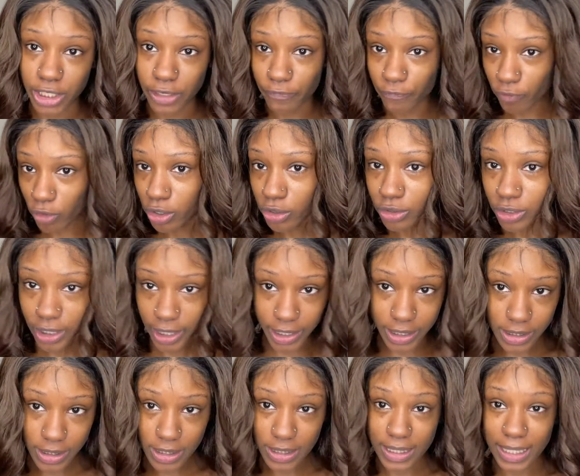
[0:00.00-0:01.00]
frontal
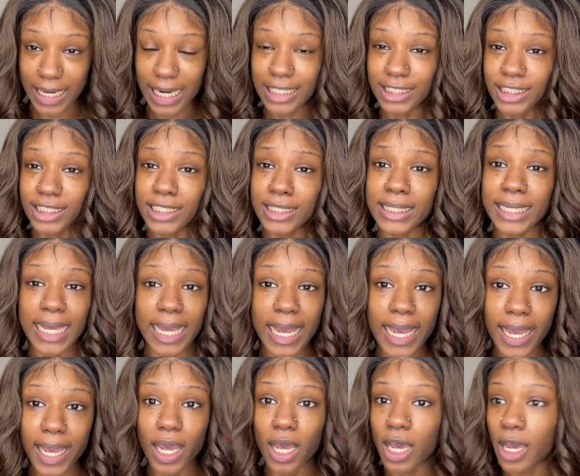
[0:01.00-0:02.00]
lace that I just
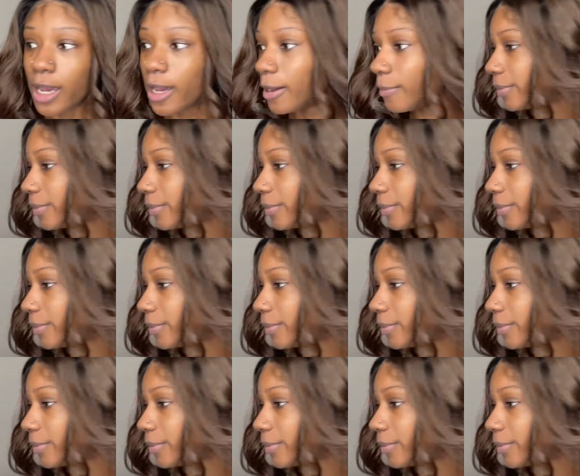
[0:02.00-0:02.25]
got.